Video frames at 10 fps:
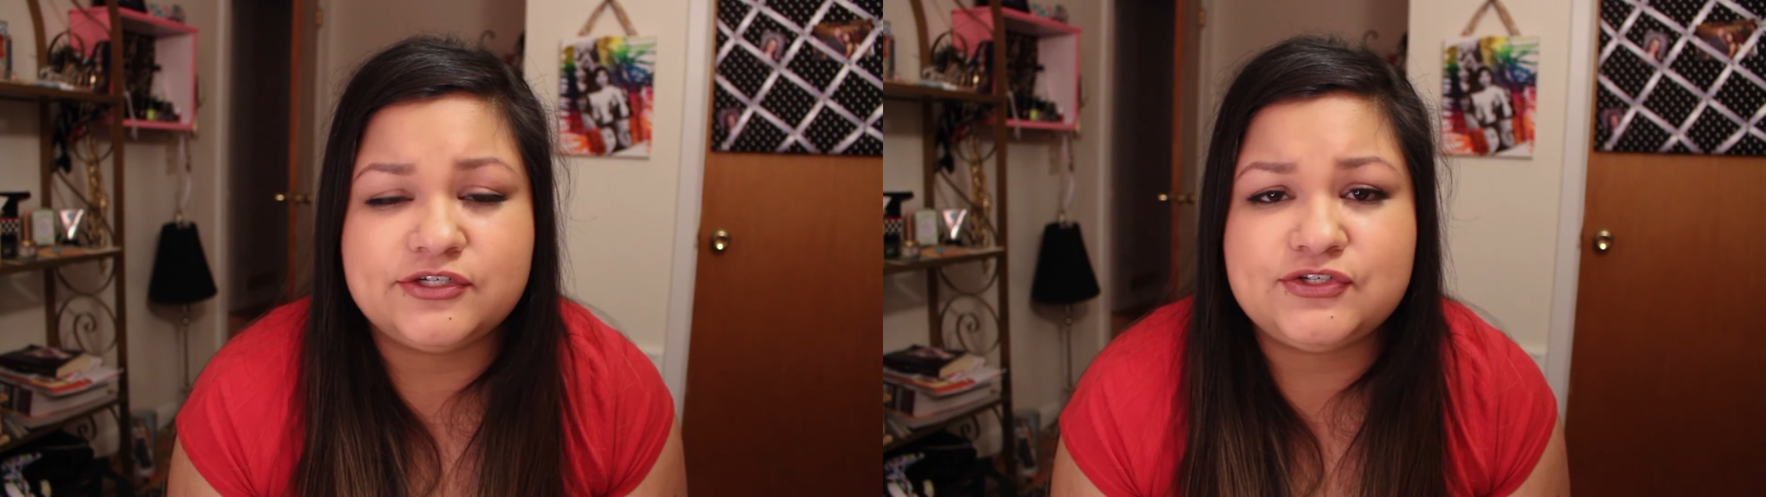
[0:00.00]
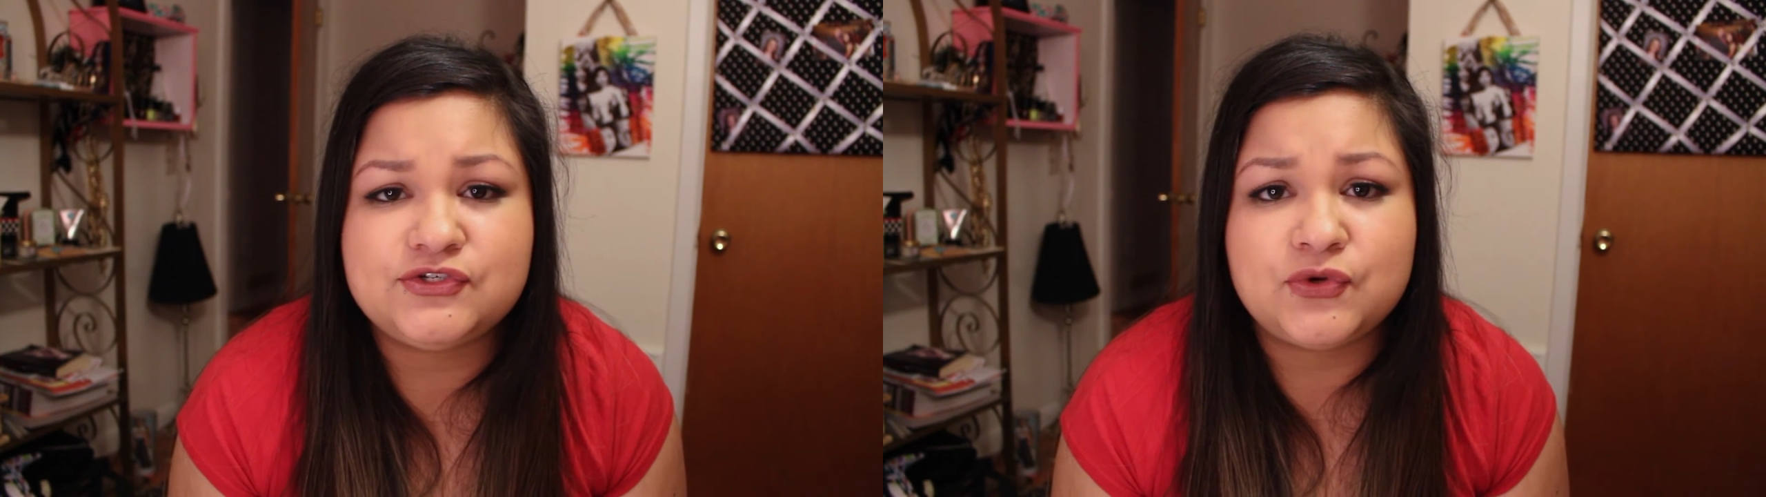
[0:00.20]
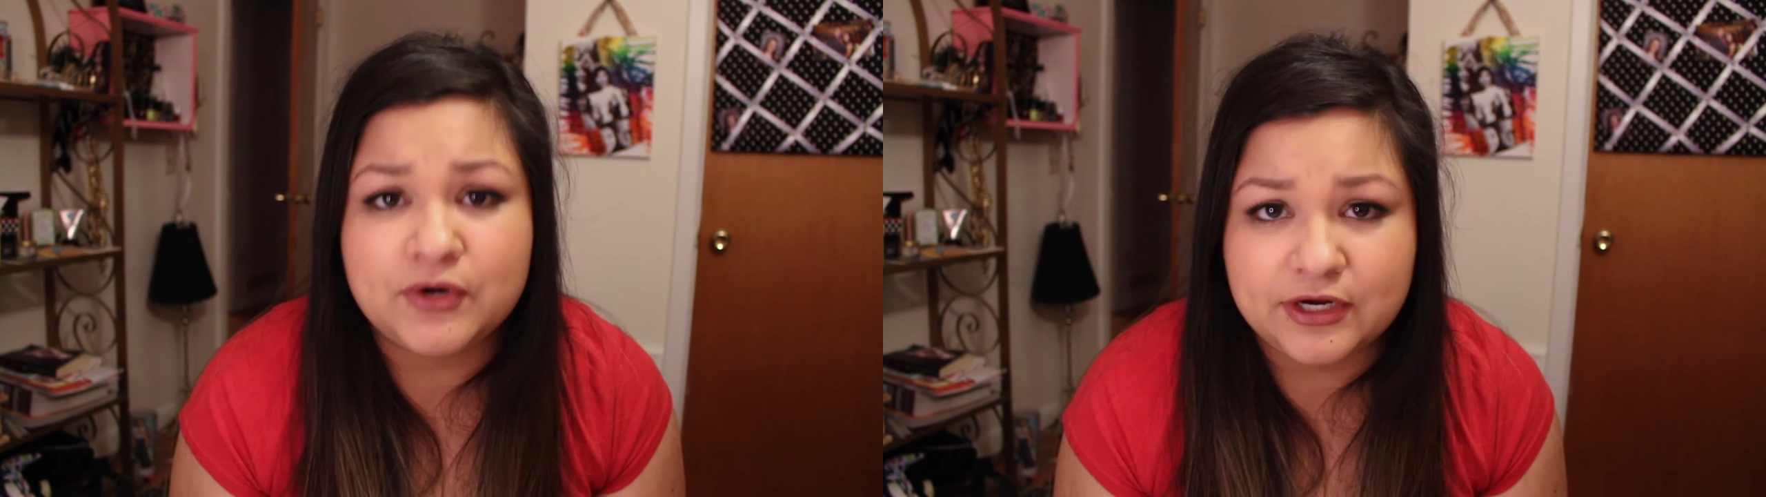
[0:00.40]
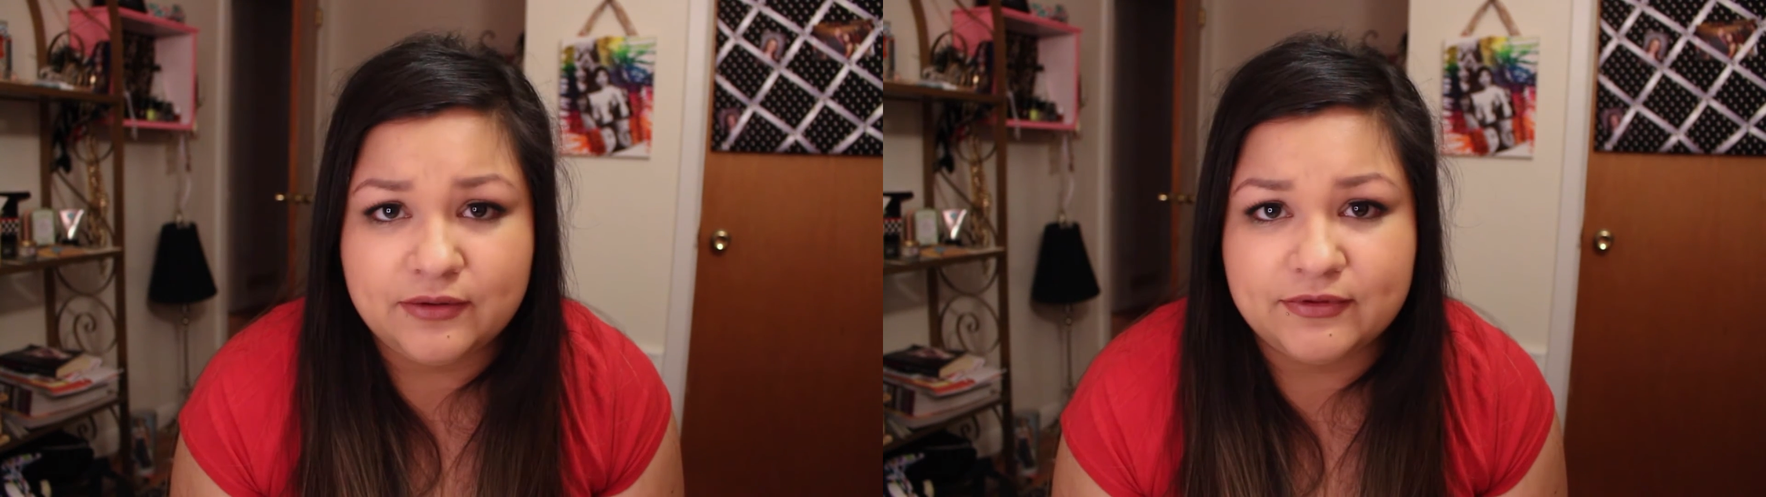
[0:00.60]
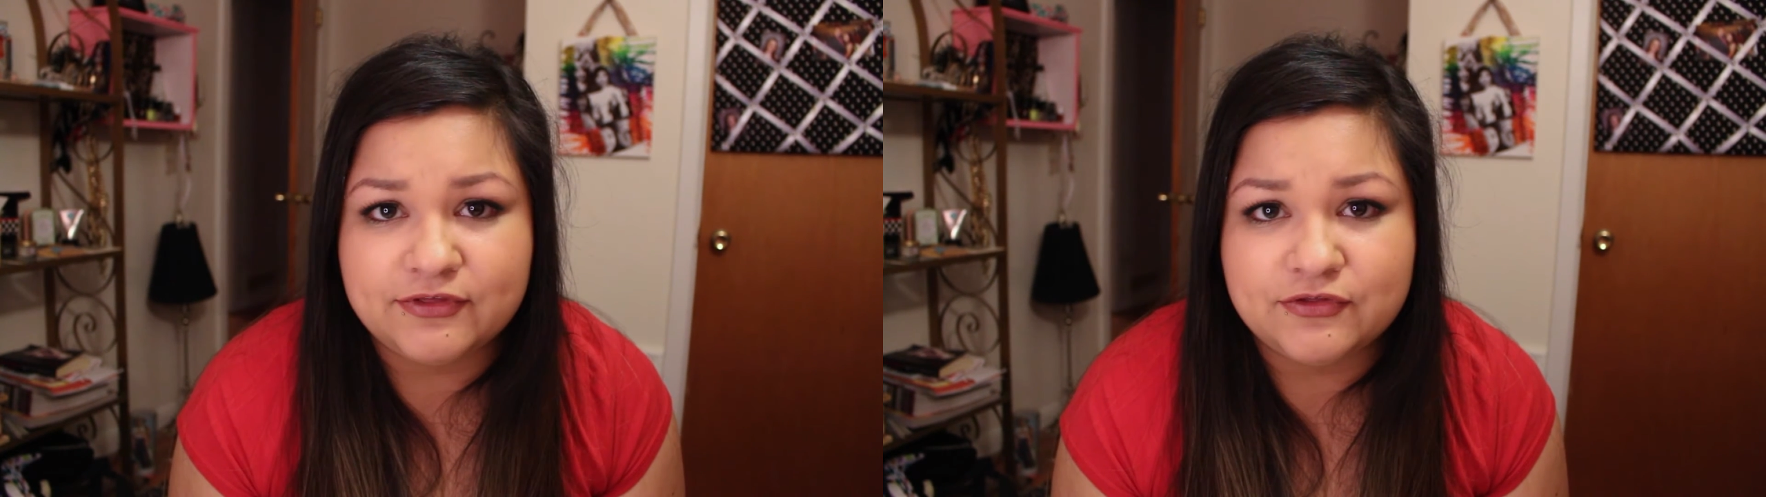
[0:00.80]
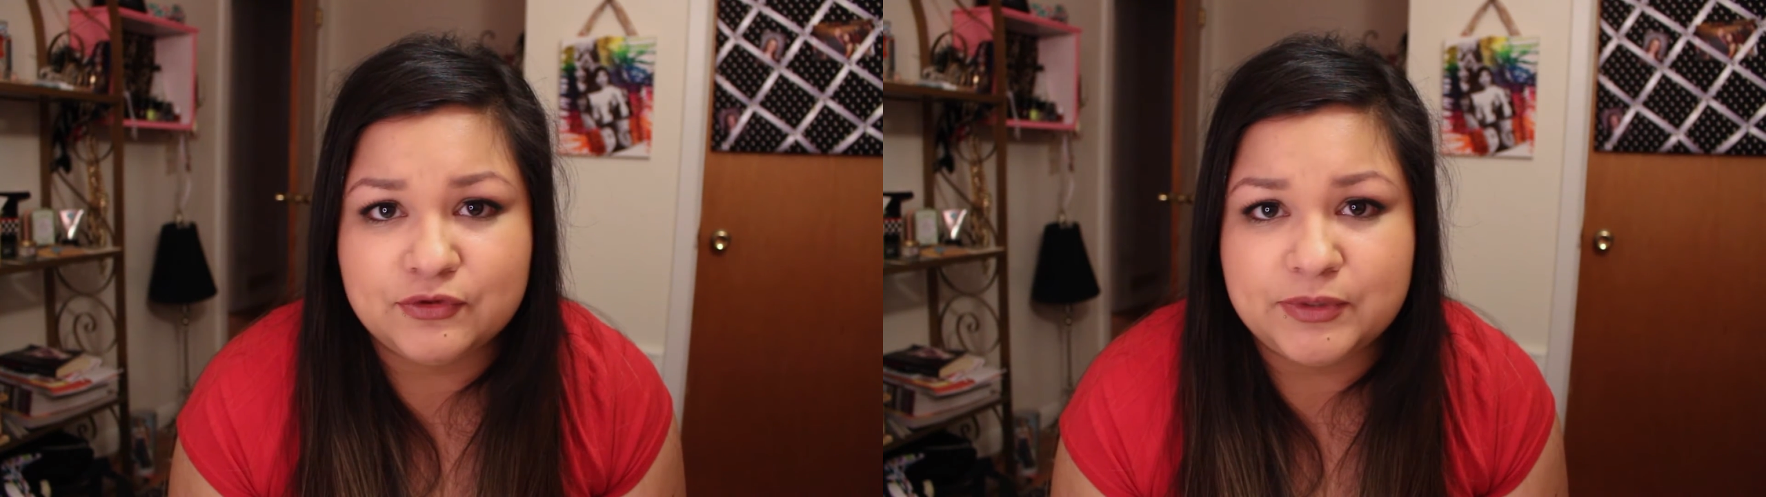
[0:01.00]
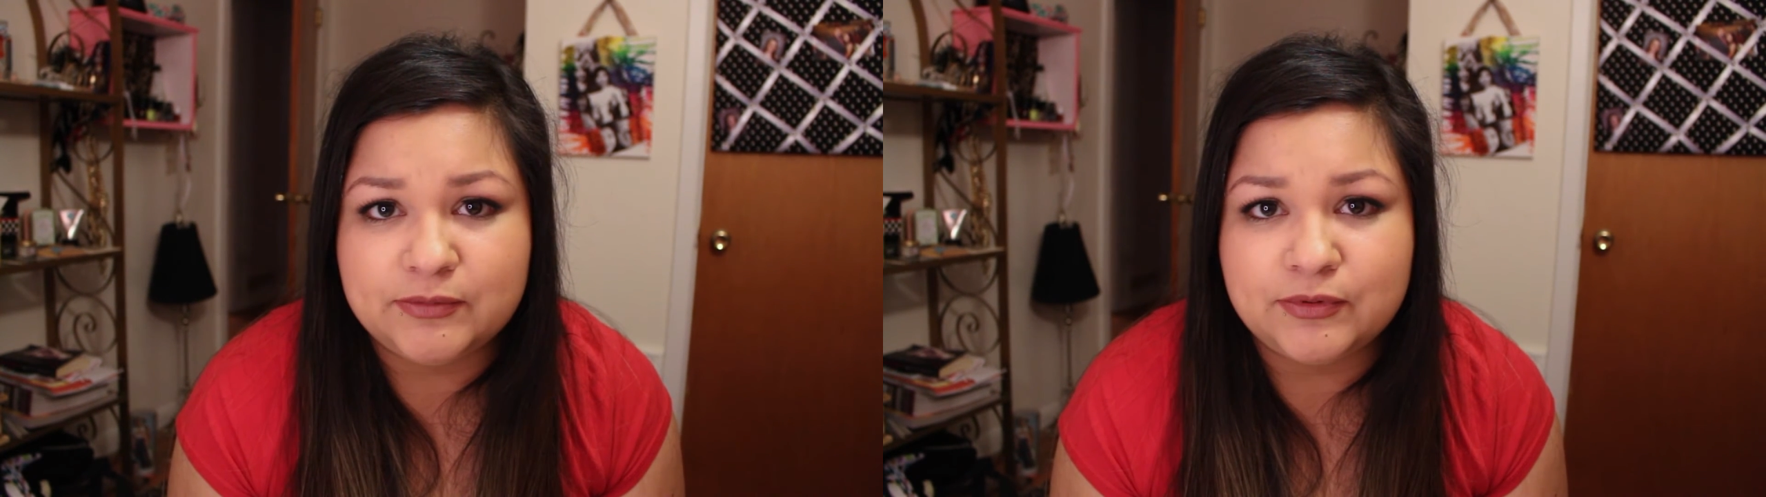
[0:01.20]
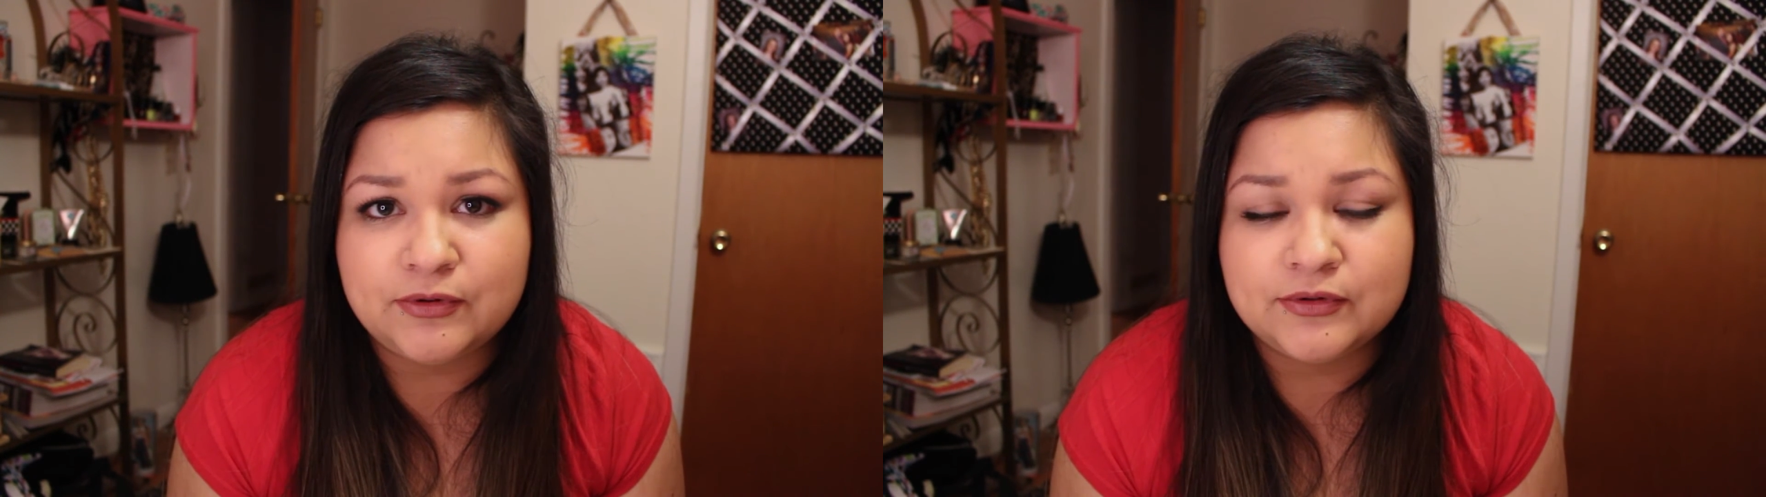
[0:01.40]
story with other
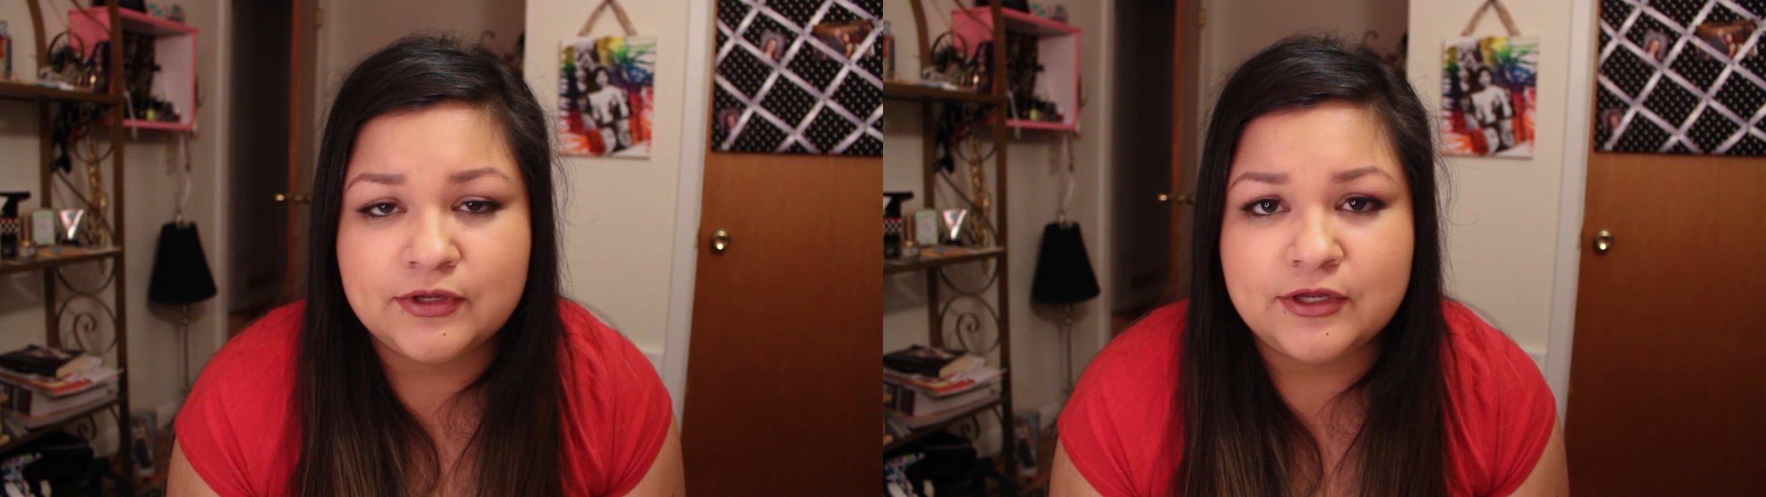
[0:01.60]
people,